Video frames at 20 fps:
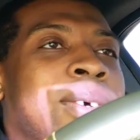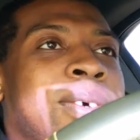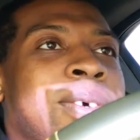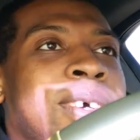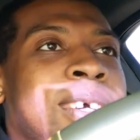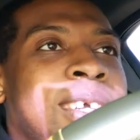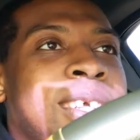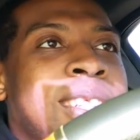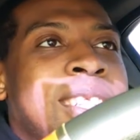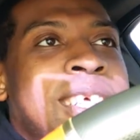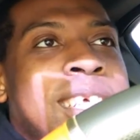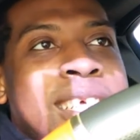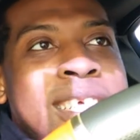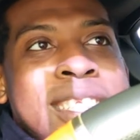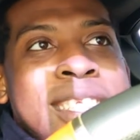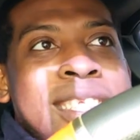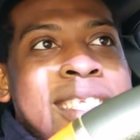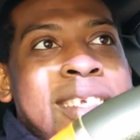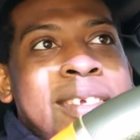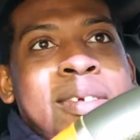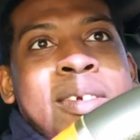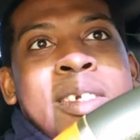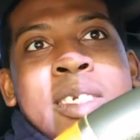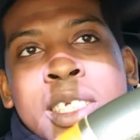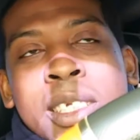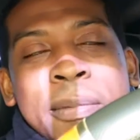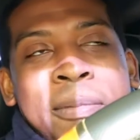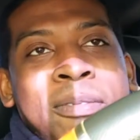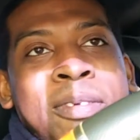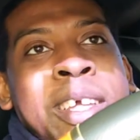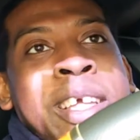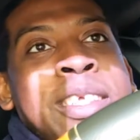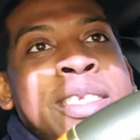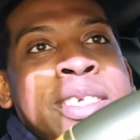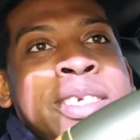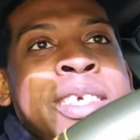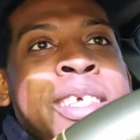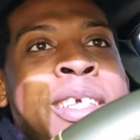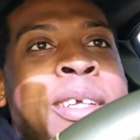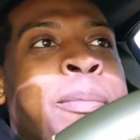or the Jeep
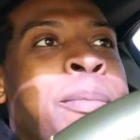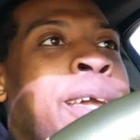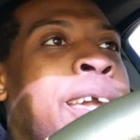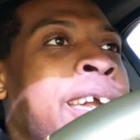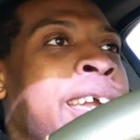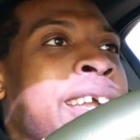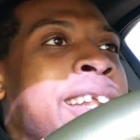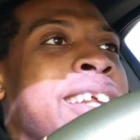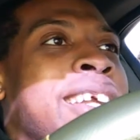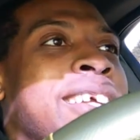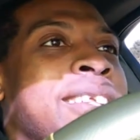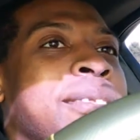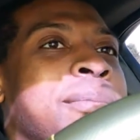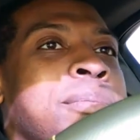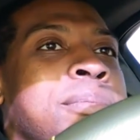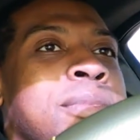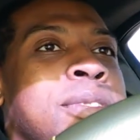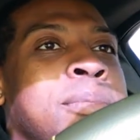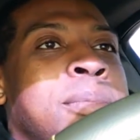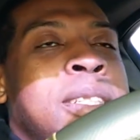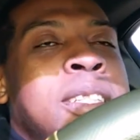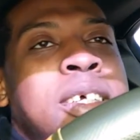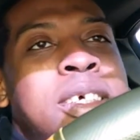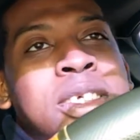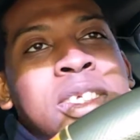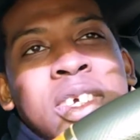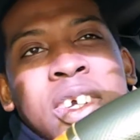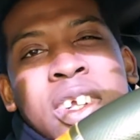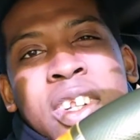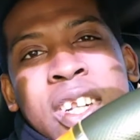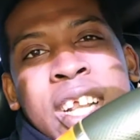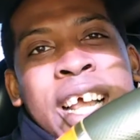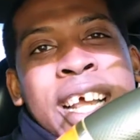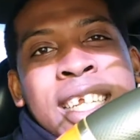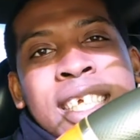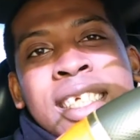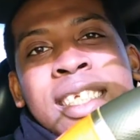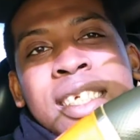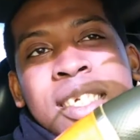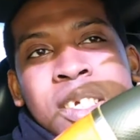fans are gonna get mad. But those are a lot
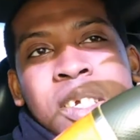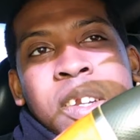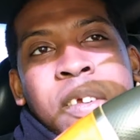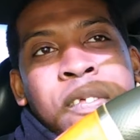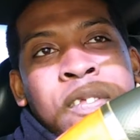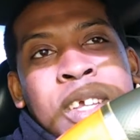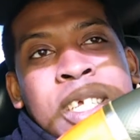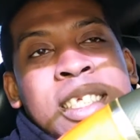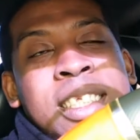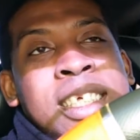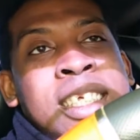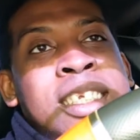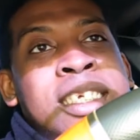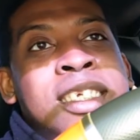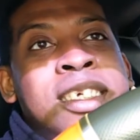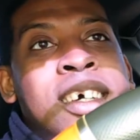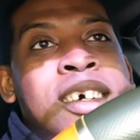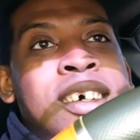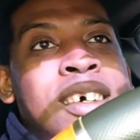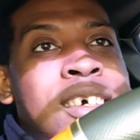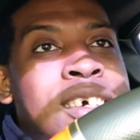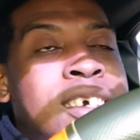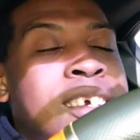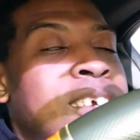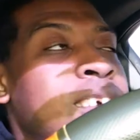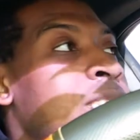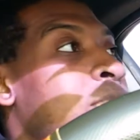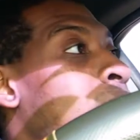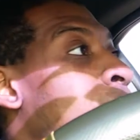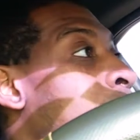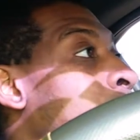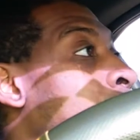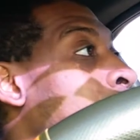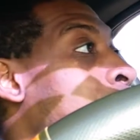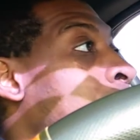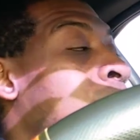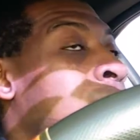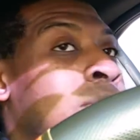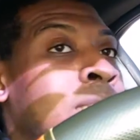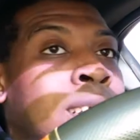easier to fix than this car,
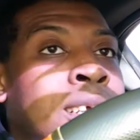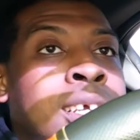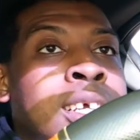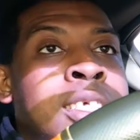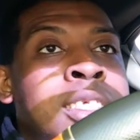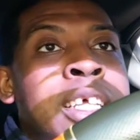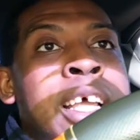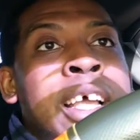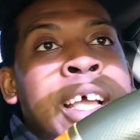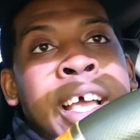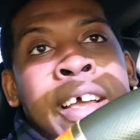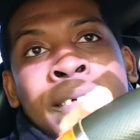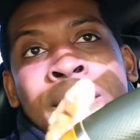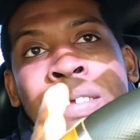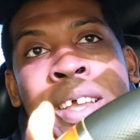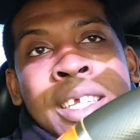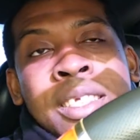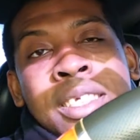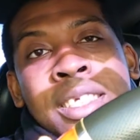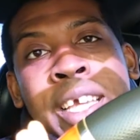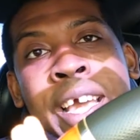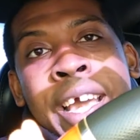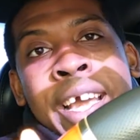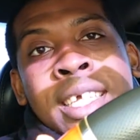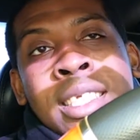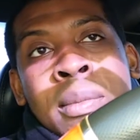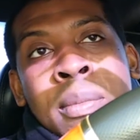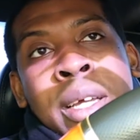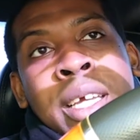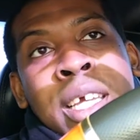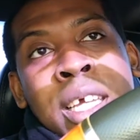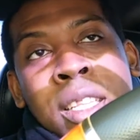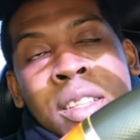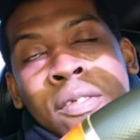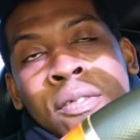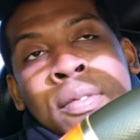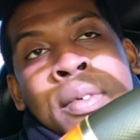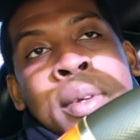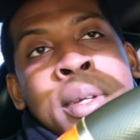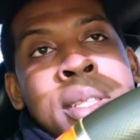because I've actually had somebody hit
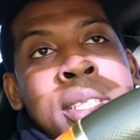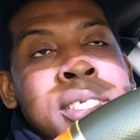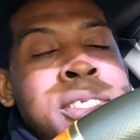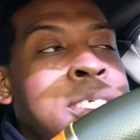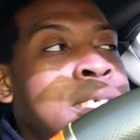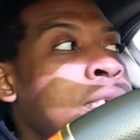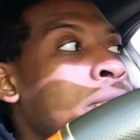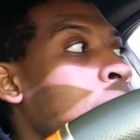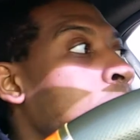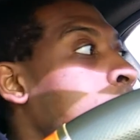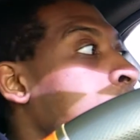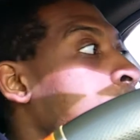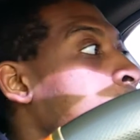the front of the Jeep